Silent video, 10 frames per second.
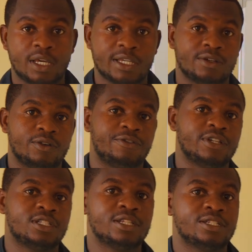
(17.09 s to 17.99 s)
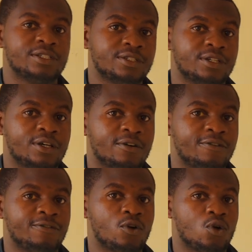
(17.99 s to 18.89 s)
as our first lesson
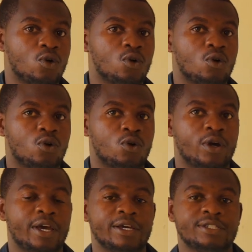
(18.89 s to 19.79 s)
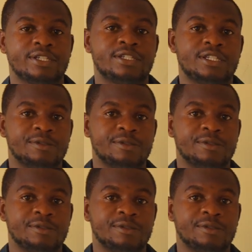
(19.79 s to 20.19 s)
for a solar